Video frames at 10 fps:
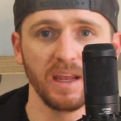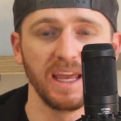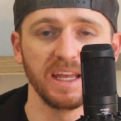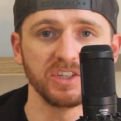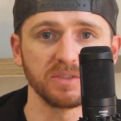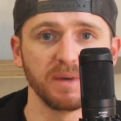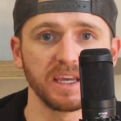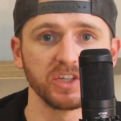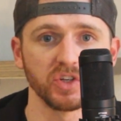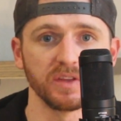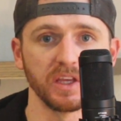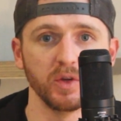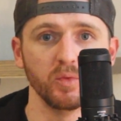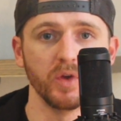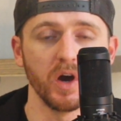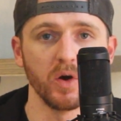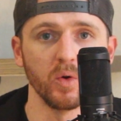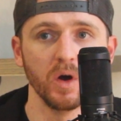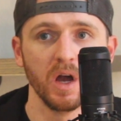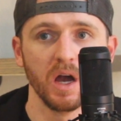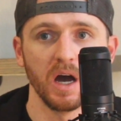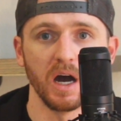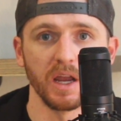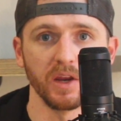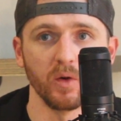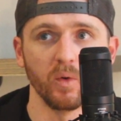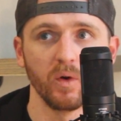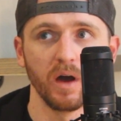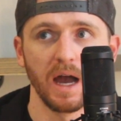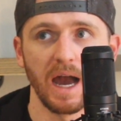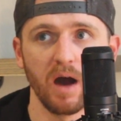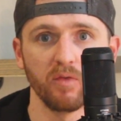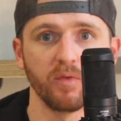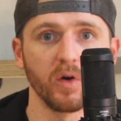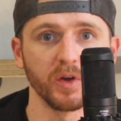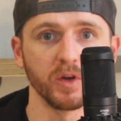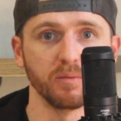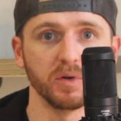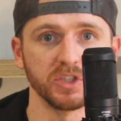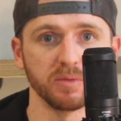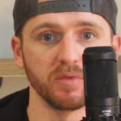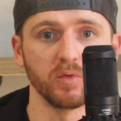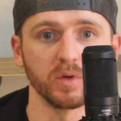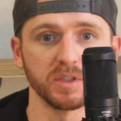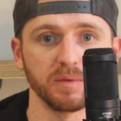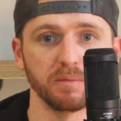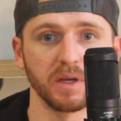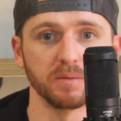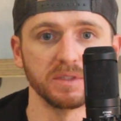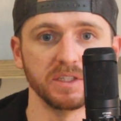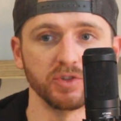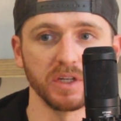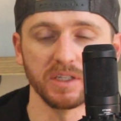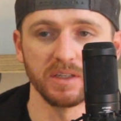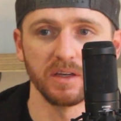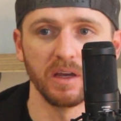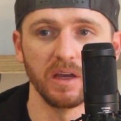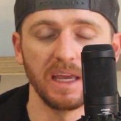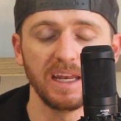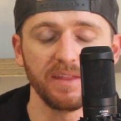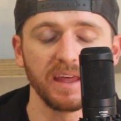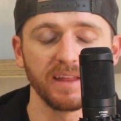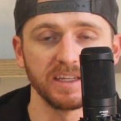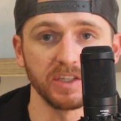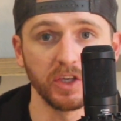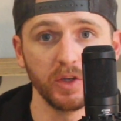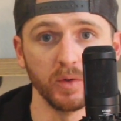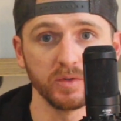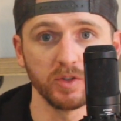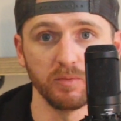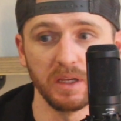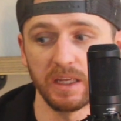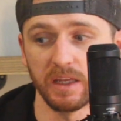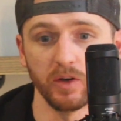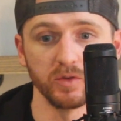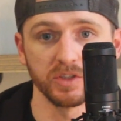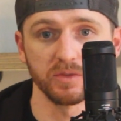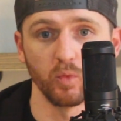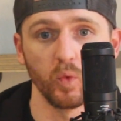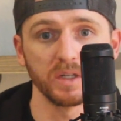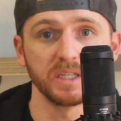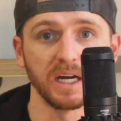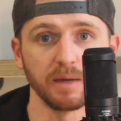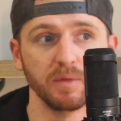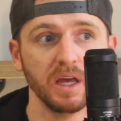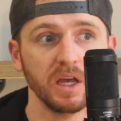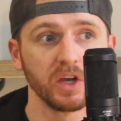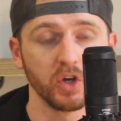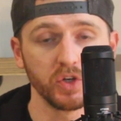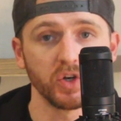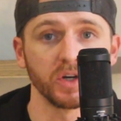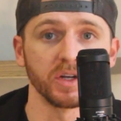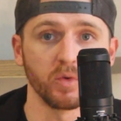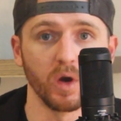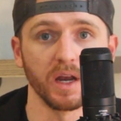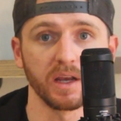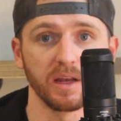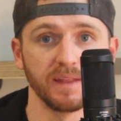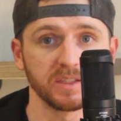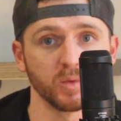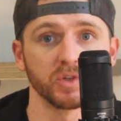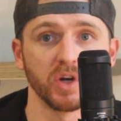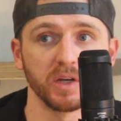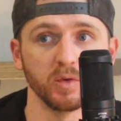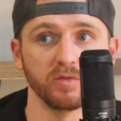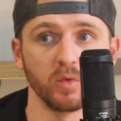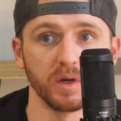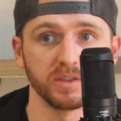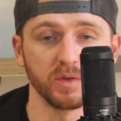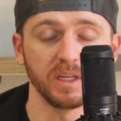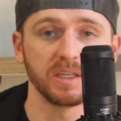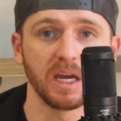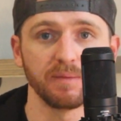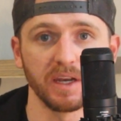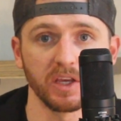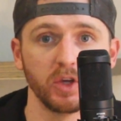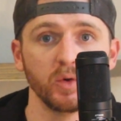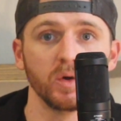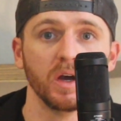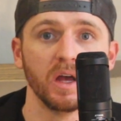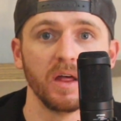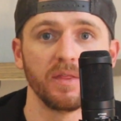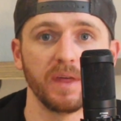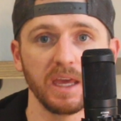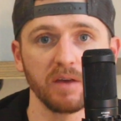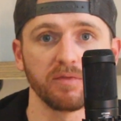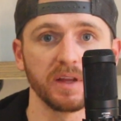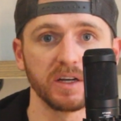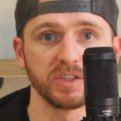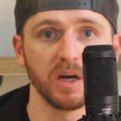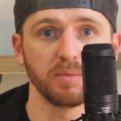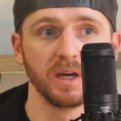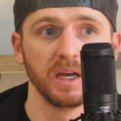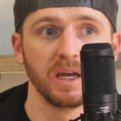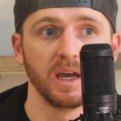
and just making sure that you know uh, you know how far you can push it before something becomes injury. Because anything that is acute, so meaning, you know, just one time, could turn to chronic. And that's what we're trying to avoid. So anytime that acute thing flares up,